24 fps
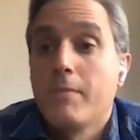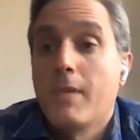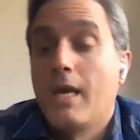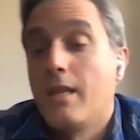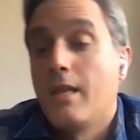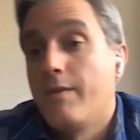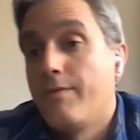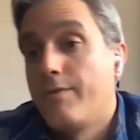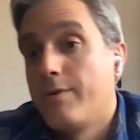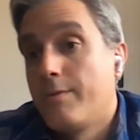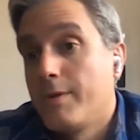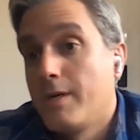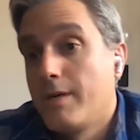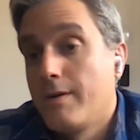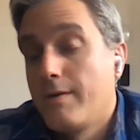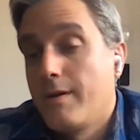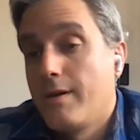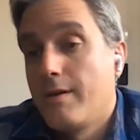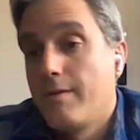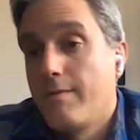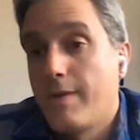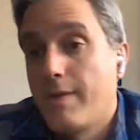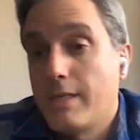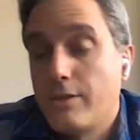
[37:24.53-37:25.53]
And then from an
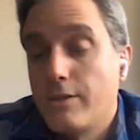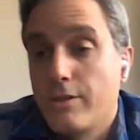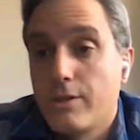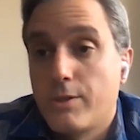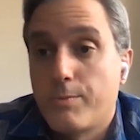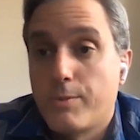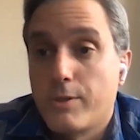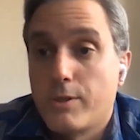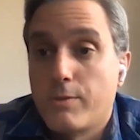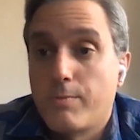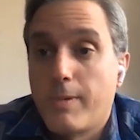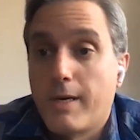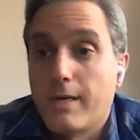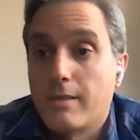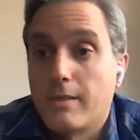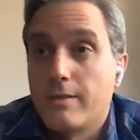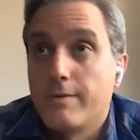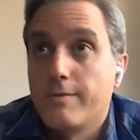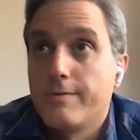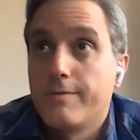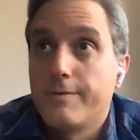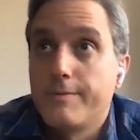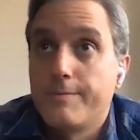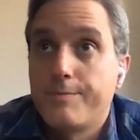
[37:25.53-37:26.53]
investor's
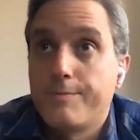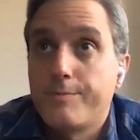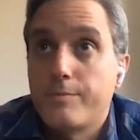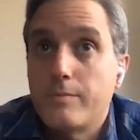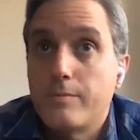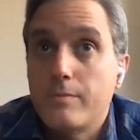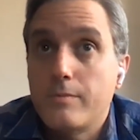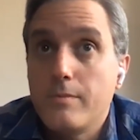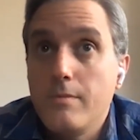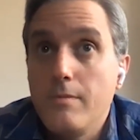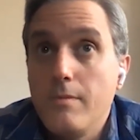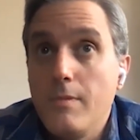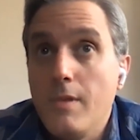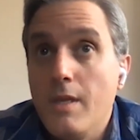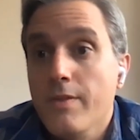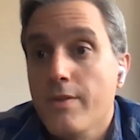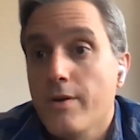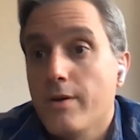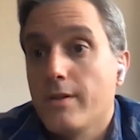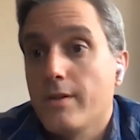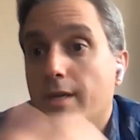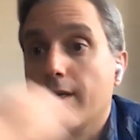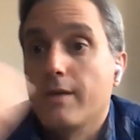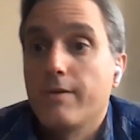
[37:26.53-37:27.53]
perspective,
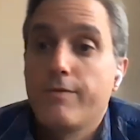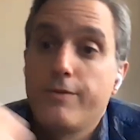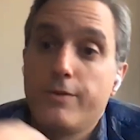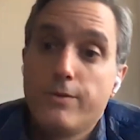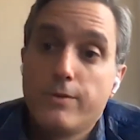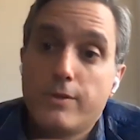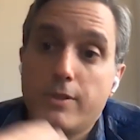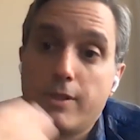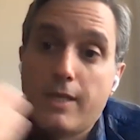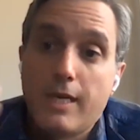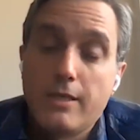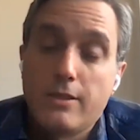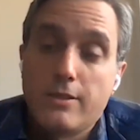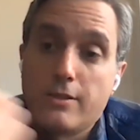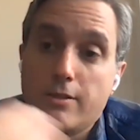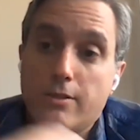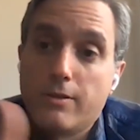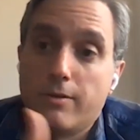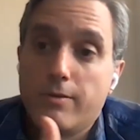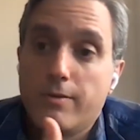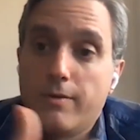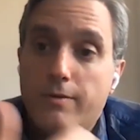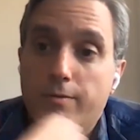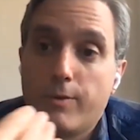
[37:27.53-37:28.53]
there are like a few stages
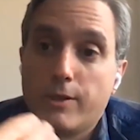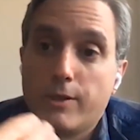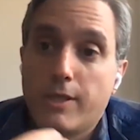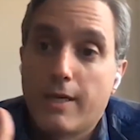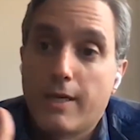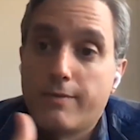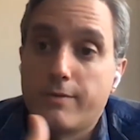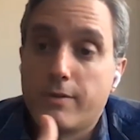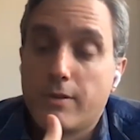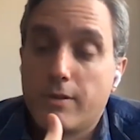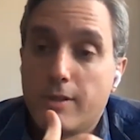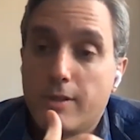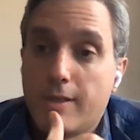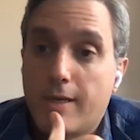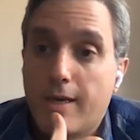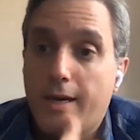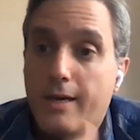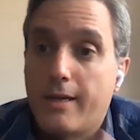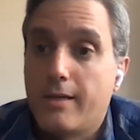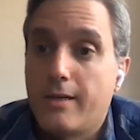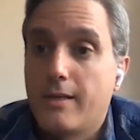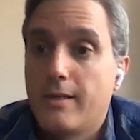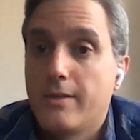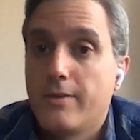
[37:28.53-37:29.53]
of what you have to look
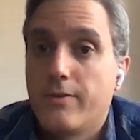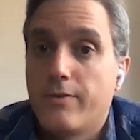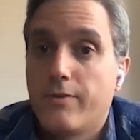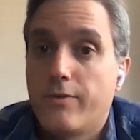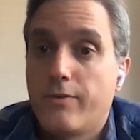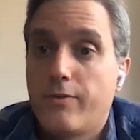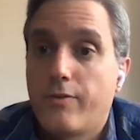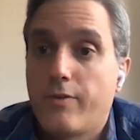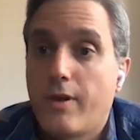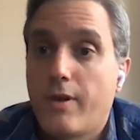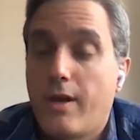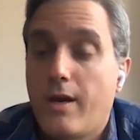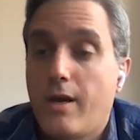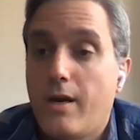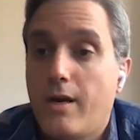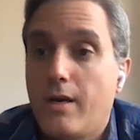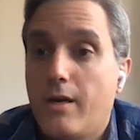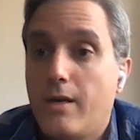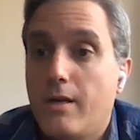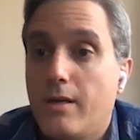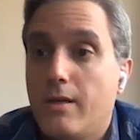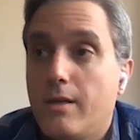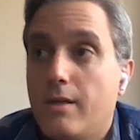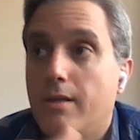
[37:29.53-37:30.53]
at. Is
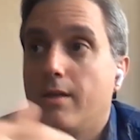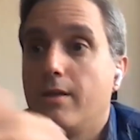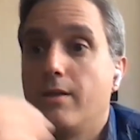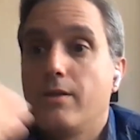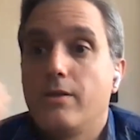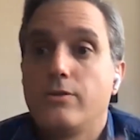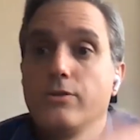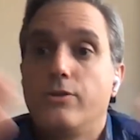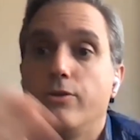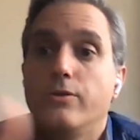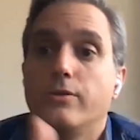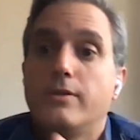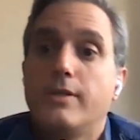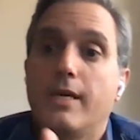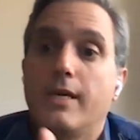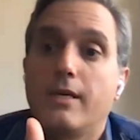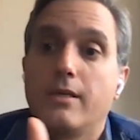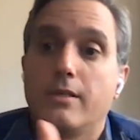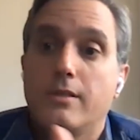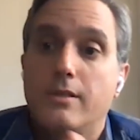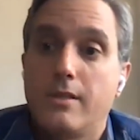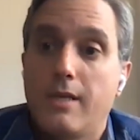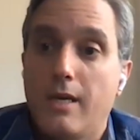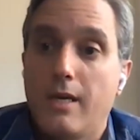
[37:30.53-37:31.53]
do you
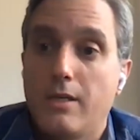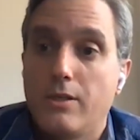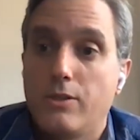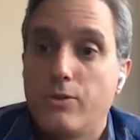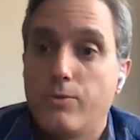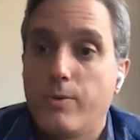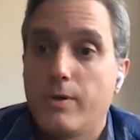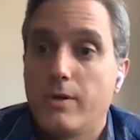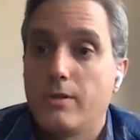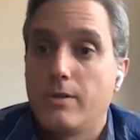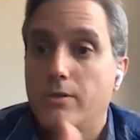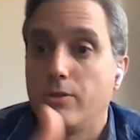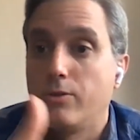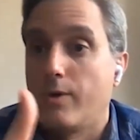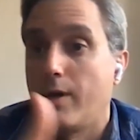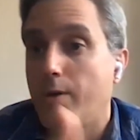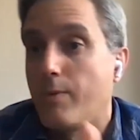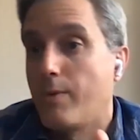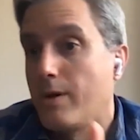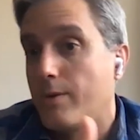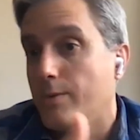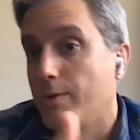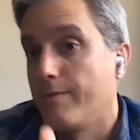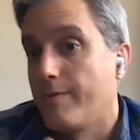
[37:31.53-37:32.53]
take a stage where do I
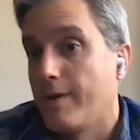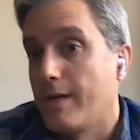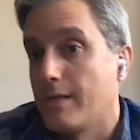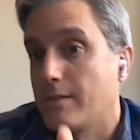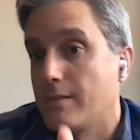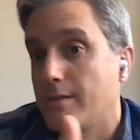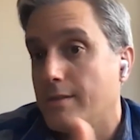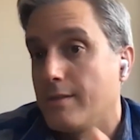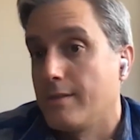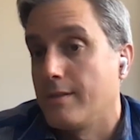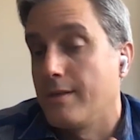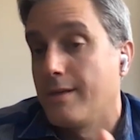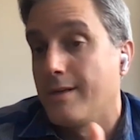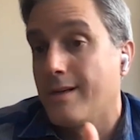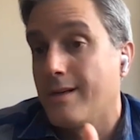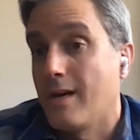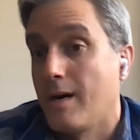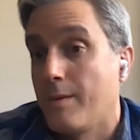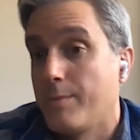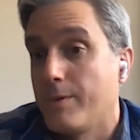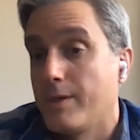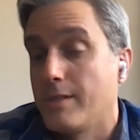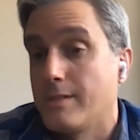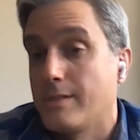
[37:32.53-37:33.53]
want to invest in
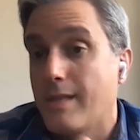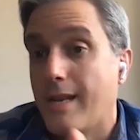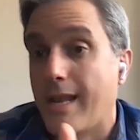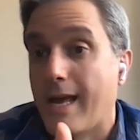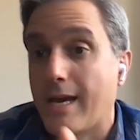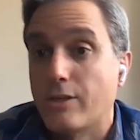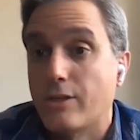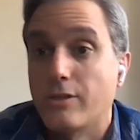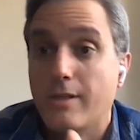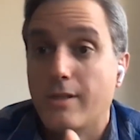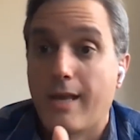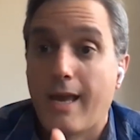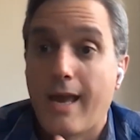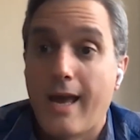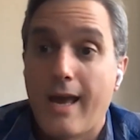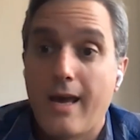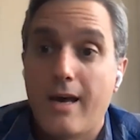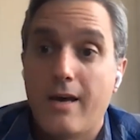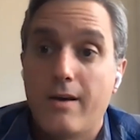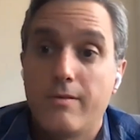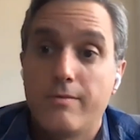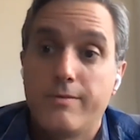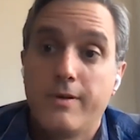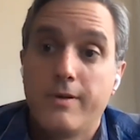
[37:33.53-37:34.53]
companies that actually
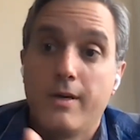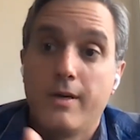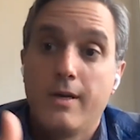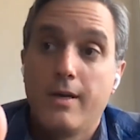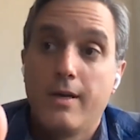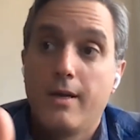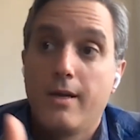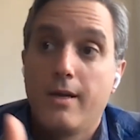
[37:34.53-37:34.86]
have